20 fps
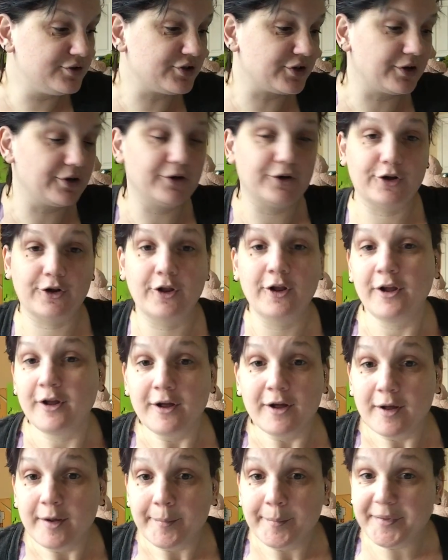journal.
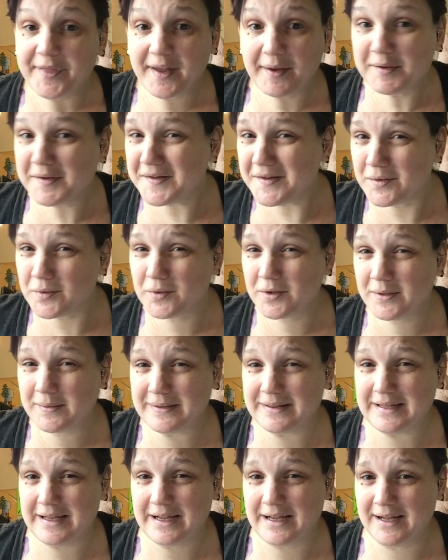But that was the only
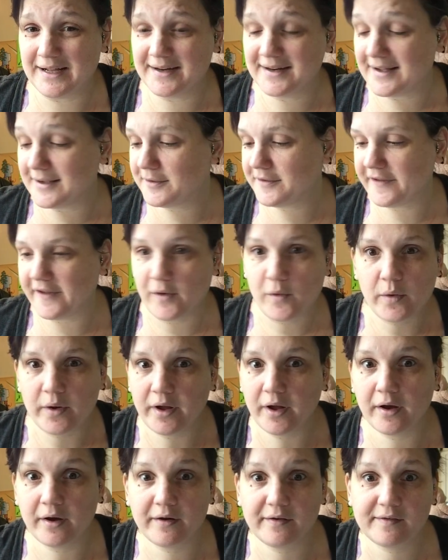one they had. I was like,
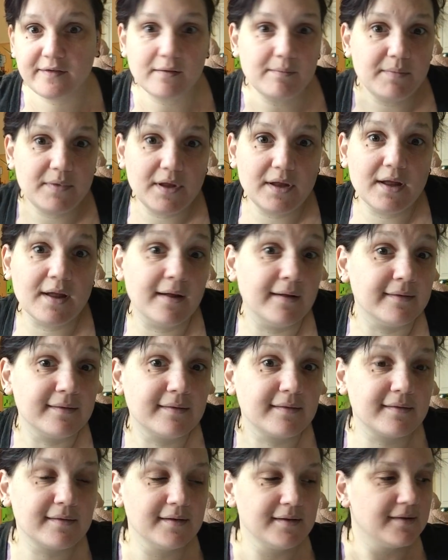where's something
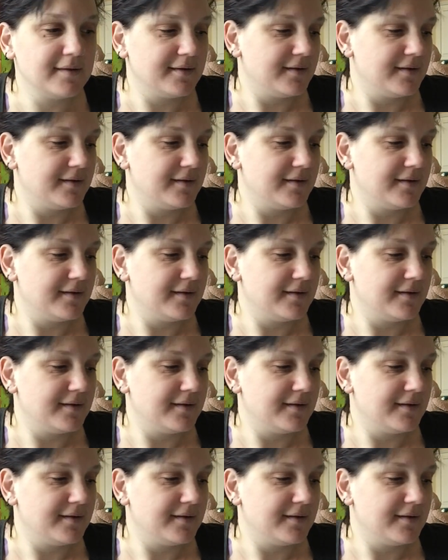else?